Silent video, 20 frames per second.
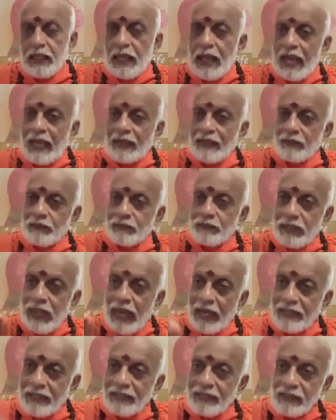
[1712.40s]
And
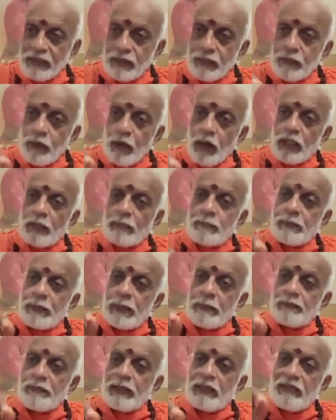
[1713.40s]
that is what
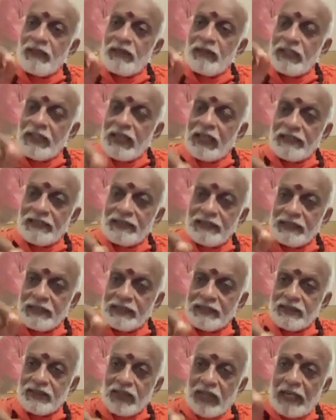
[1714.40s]
people,
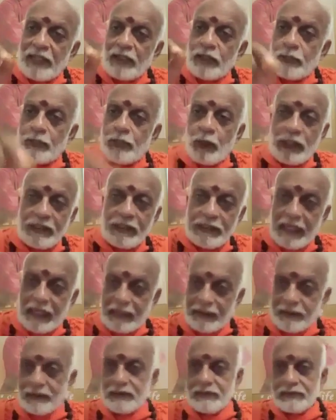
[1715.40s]
Vedantis, try to point
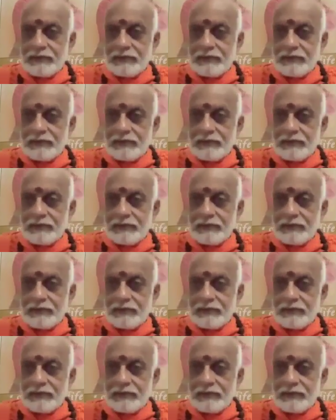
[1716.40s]
at.